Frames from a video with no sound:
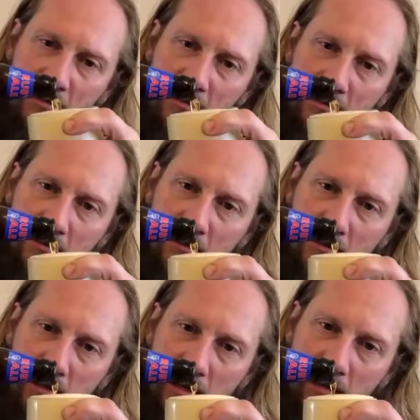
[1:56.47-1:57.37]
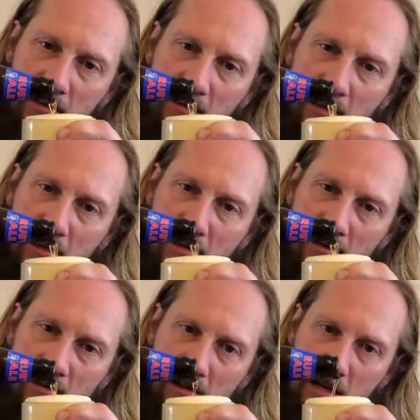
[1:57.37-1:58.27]
It's not
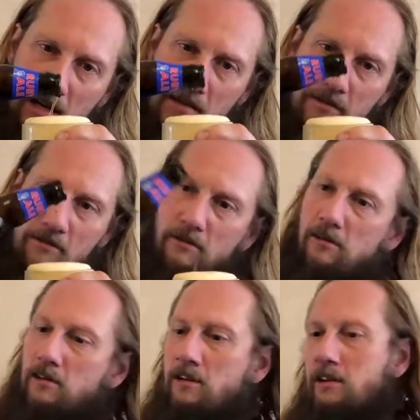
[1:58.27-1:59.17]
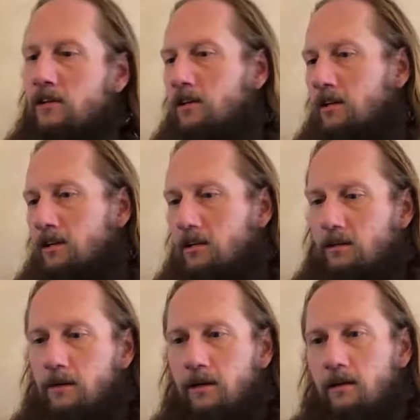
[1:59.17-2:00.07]
ideal at all.
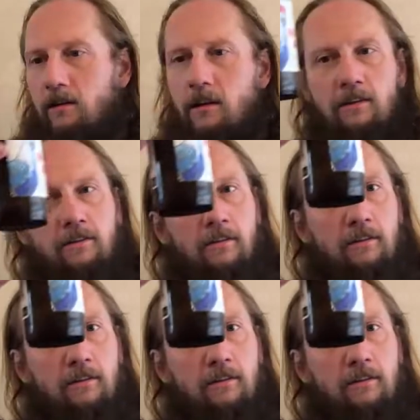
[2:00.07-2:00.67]
Well, there's a